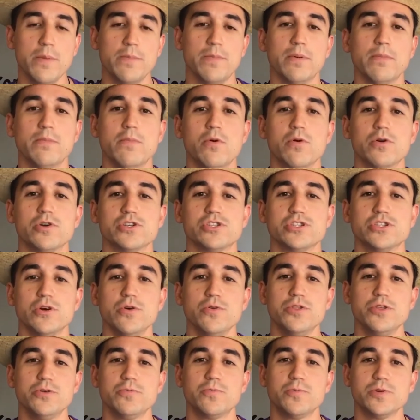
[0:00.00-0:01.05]
but more
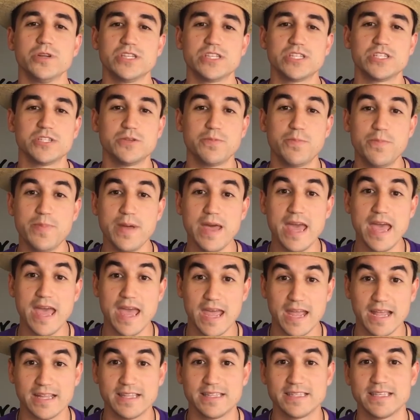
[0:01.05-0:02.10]
so the
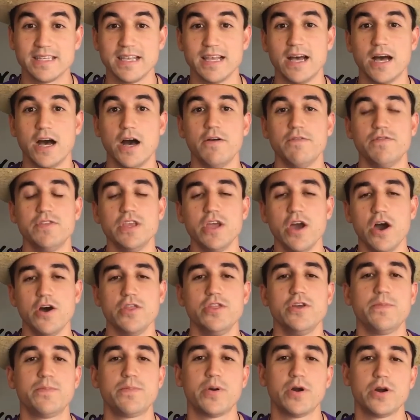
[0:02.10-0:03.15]
respect of the
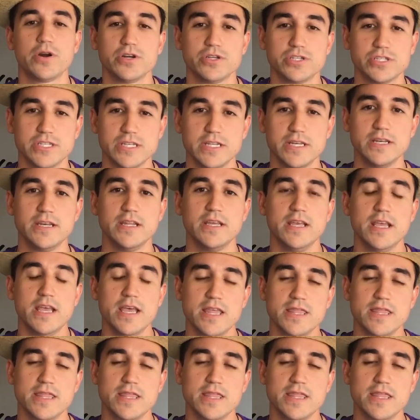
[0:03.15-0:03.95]
other person